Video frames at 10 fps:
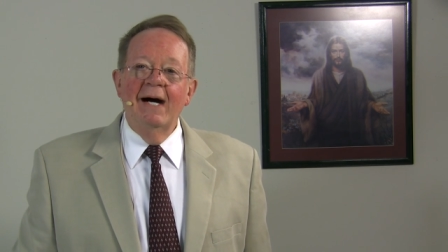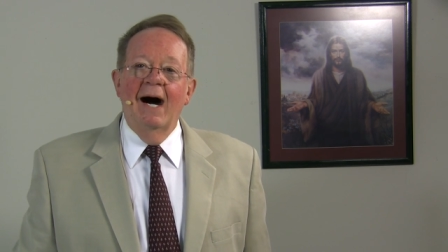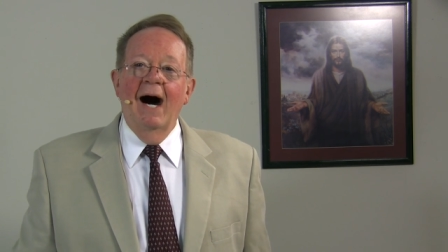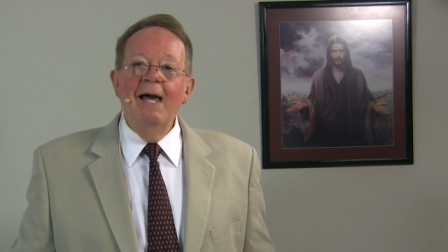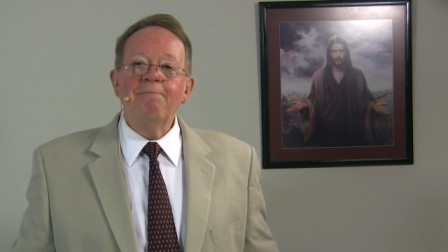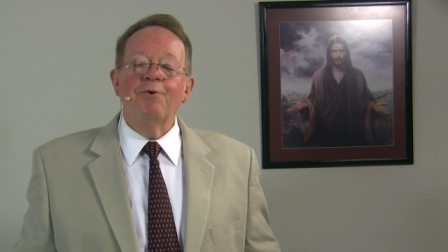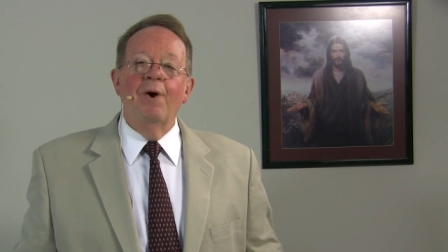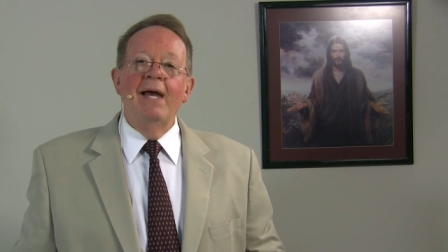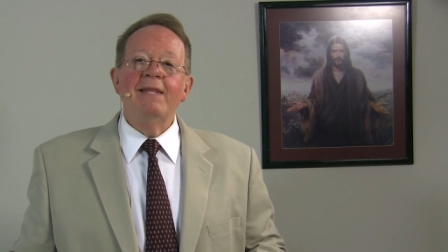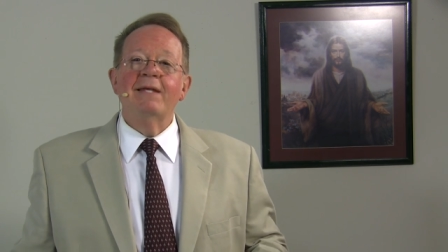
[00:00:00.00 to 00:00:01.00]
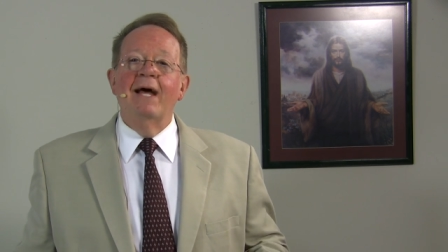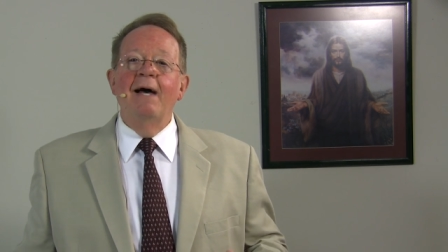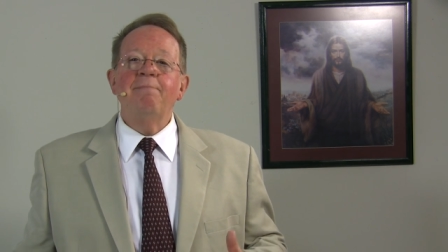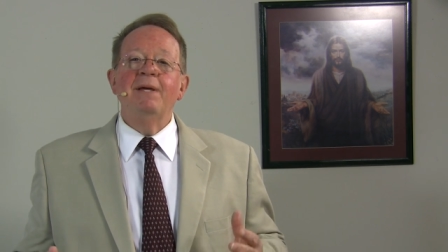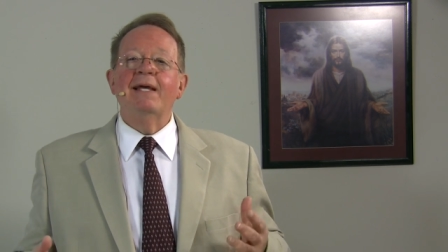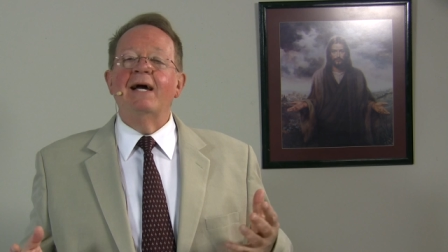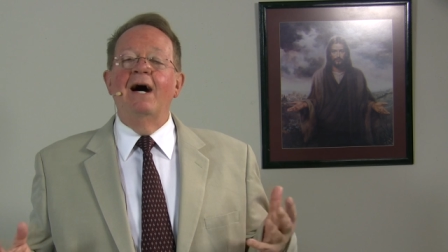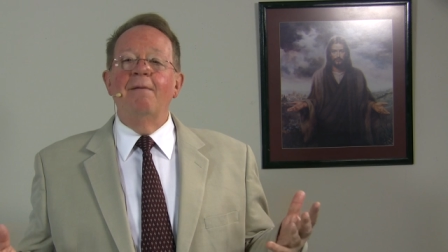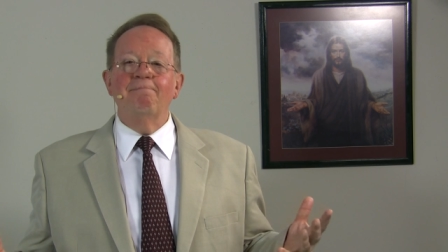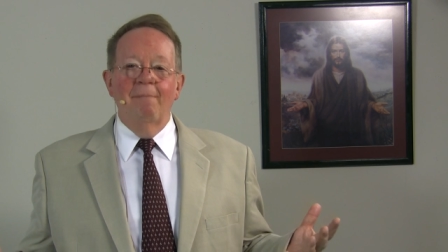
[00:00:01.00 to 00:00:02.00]
I pray that I
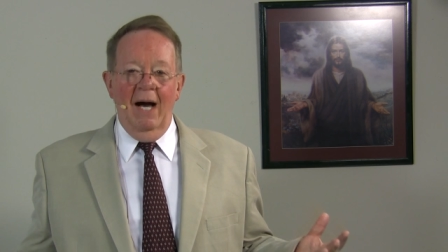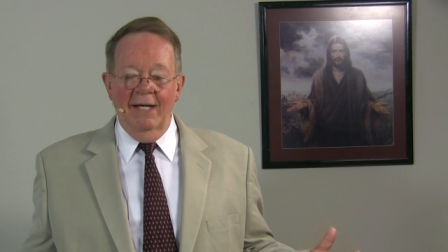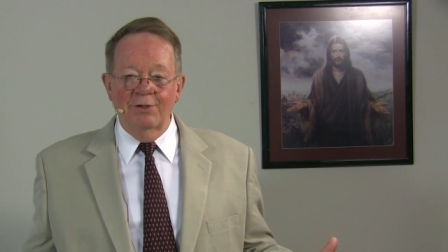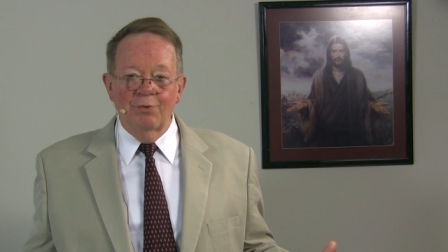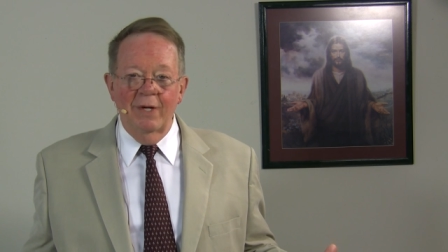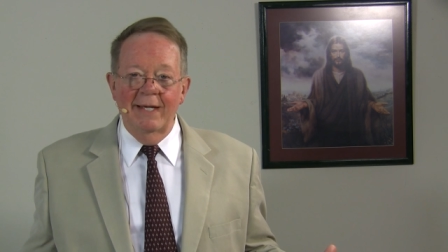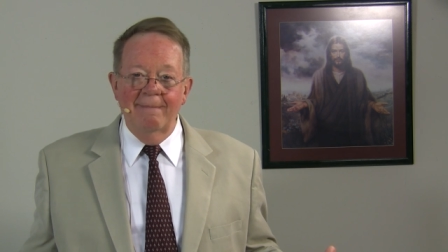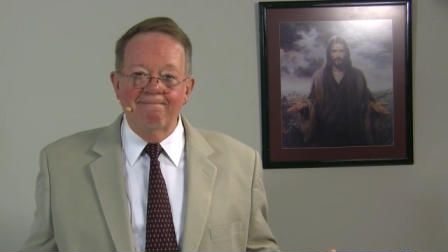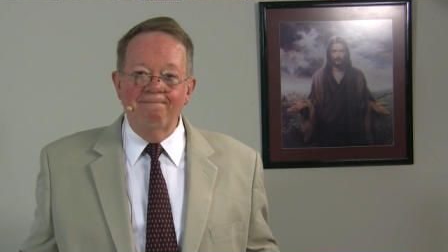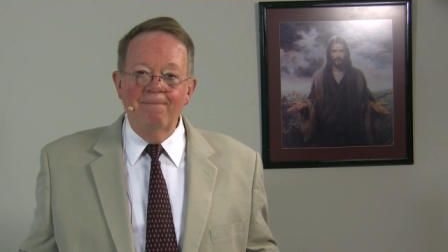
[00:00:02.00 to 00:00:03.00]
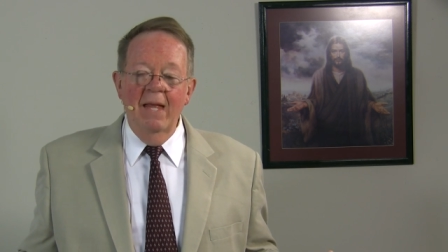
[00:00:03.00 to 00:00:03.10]
become my dream.